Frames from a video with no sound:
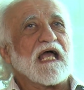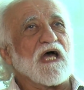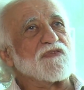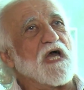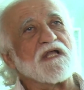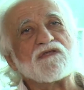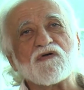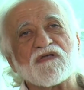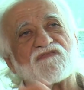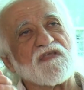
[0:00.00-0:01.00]
And then
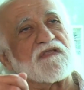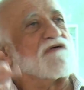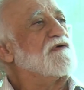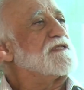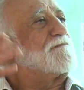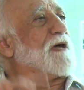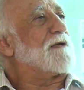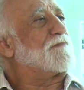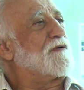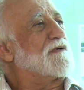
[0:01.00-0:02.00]
you can sit there and read the
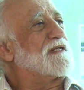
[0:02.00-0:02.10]
paper,